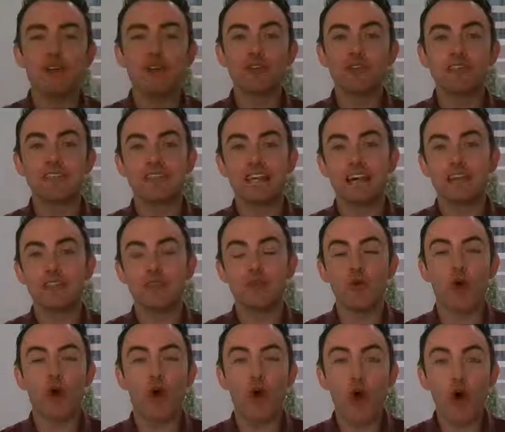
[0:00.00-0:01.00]
going to tell
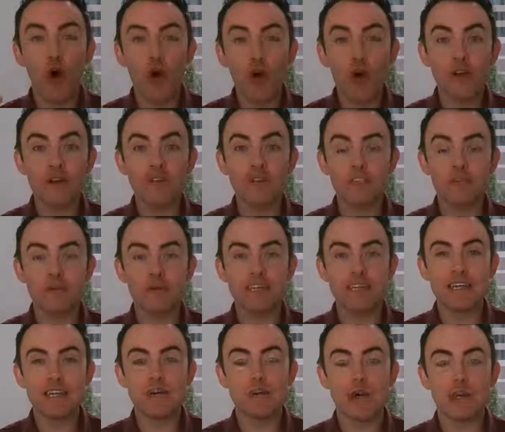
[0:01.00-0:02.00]
you all of the
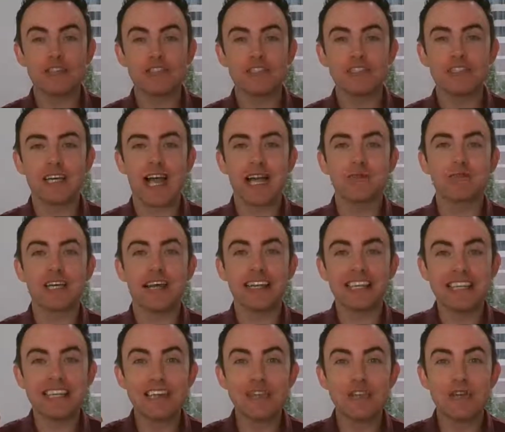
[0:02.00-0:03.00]
speaking question types
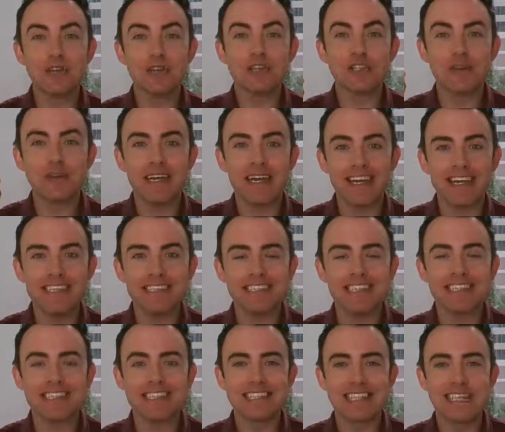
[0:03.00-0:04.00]
and give you some hints
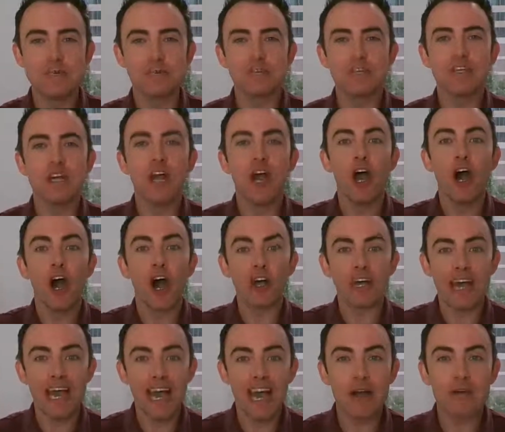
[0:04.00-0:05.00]
and tips on
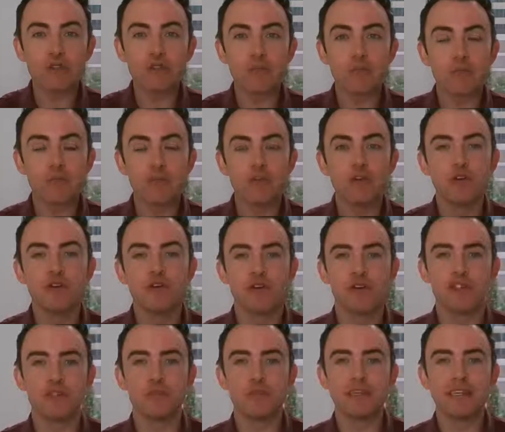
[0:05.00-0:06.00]
how to improve
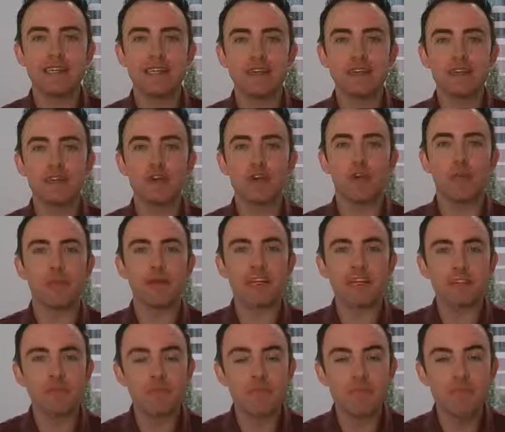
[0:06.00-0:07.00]
your speaking score,
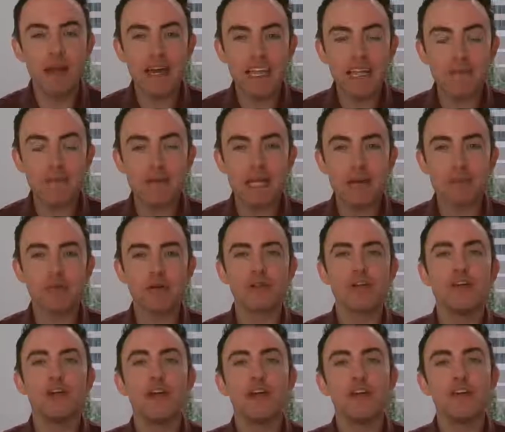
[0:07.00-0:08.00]
because many people
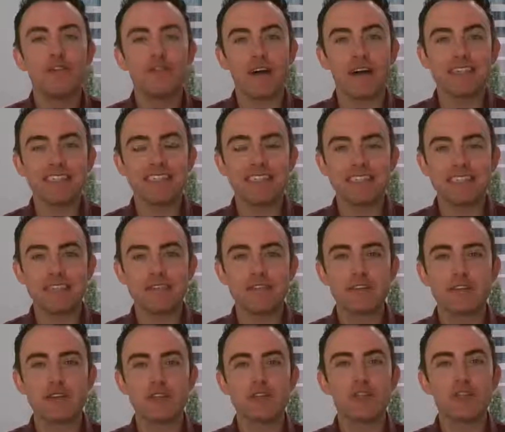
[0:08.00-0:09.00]
find it
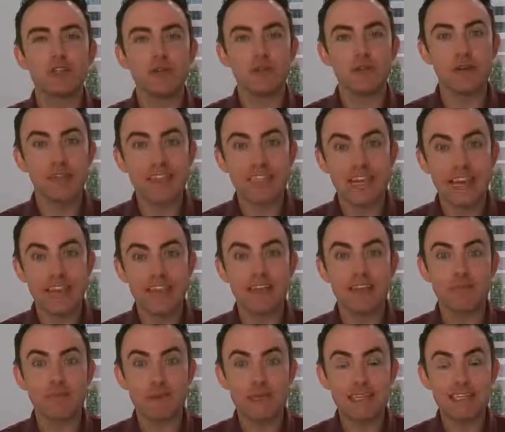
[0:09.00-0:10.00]
difficult to get
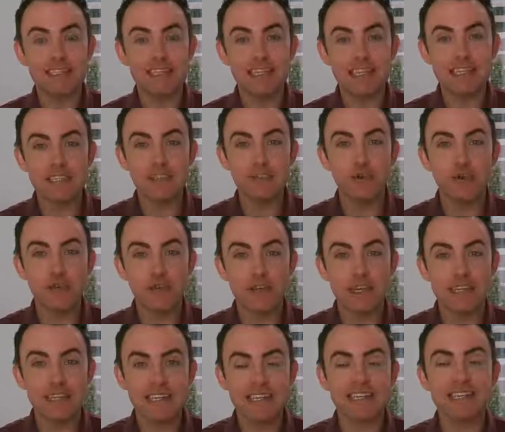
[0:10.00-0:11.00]
the PTE score
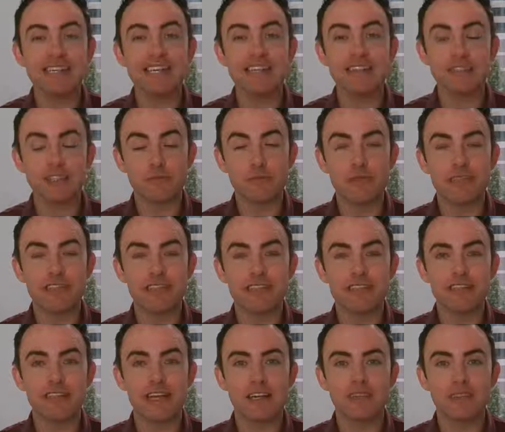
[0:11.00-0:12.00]
they need in the speaking
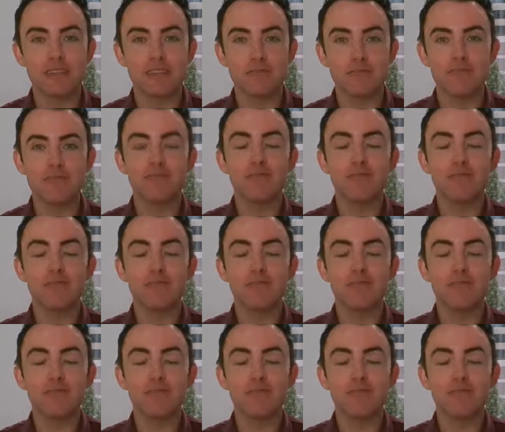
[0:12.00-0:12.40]
section.